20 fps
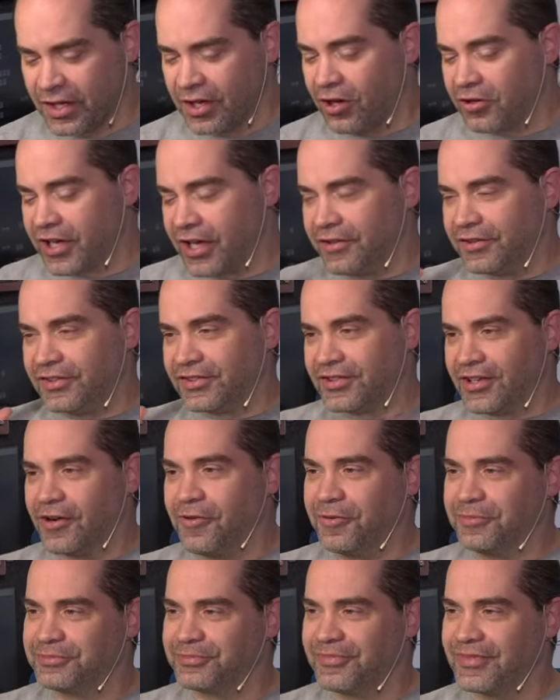Okay,
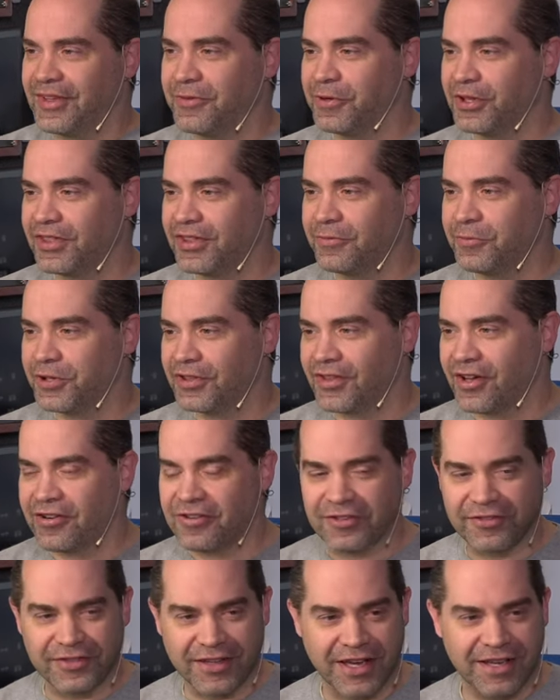so with, with
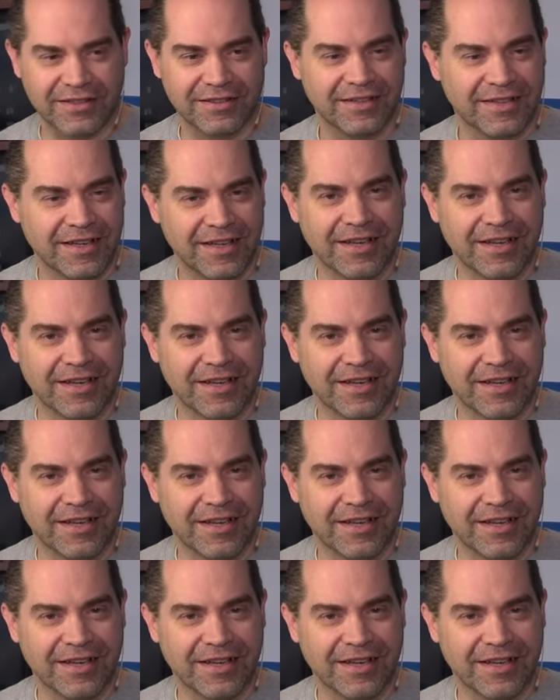all of that.